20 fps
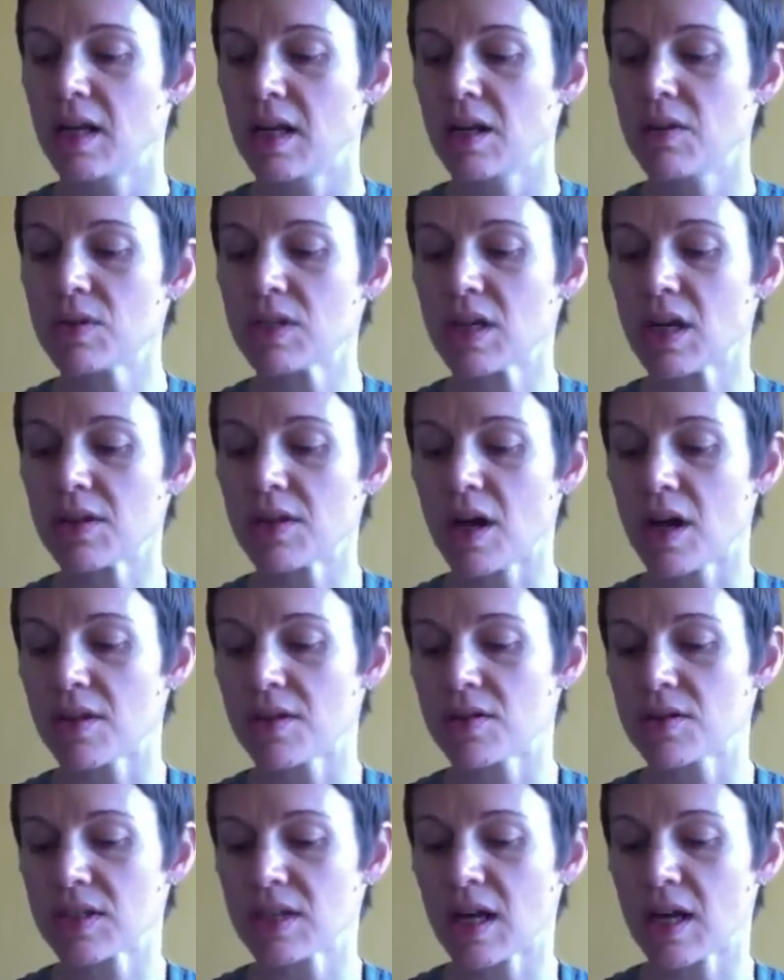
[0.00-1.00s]
He was on the
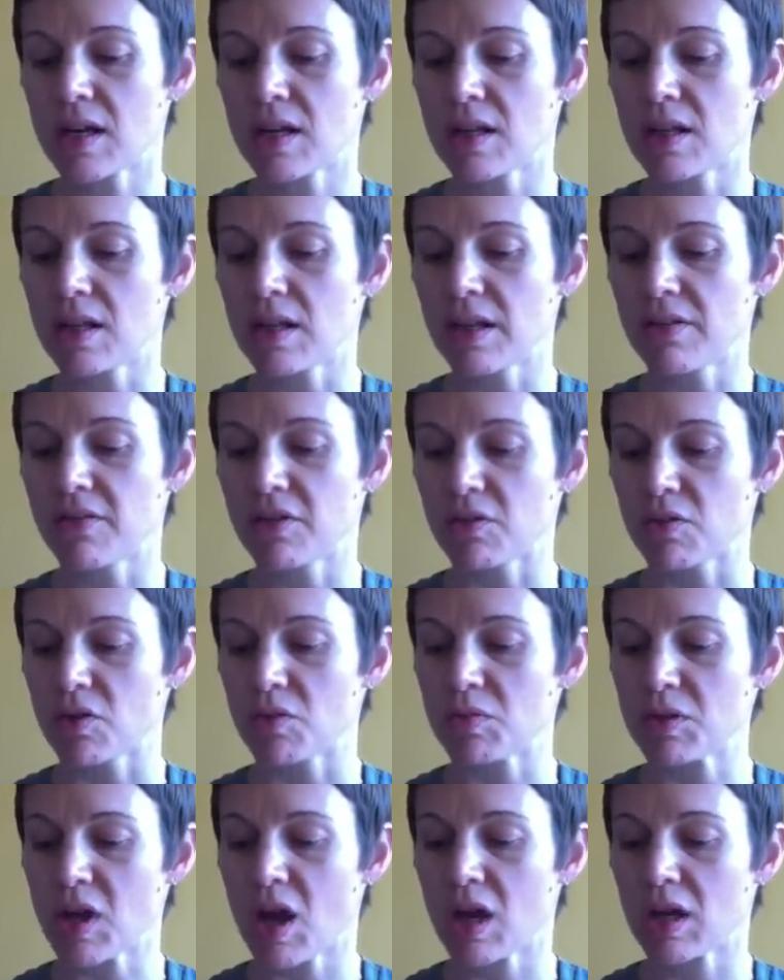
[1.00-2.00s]
other side of the living
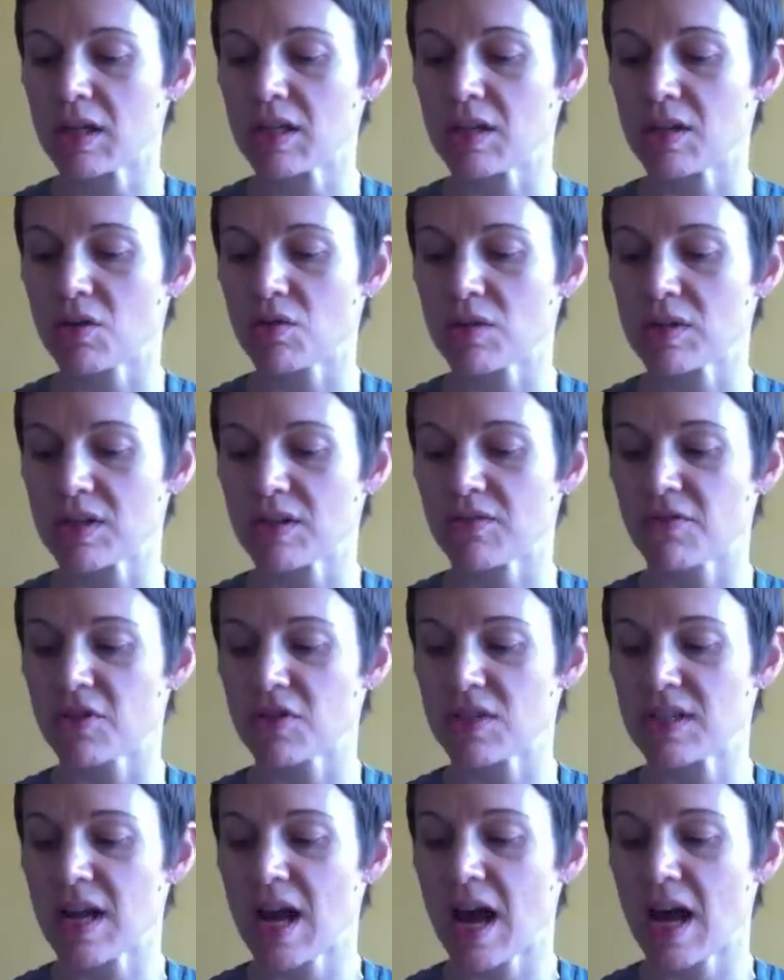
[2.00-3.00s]
room talking to
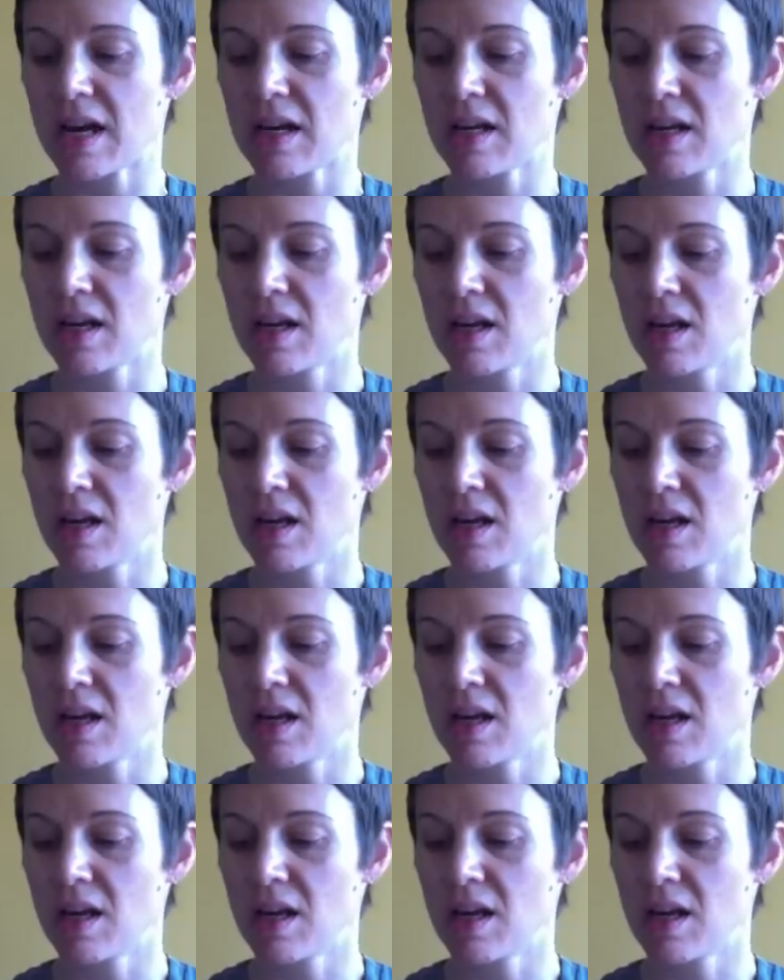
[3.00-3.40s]
Christopher's dad.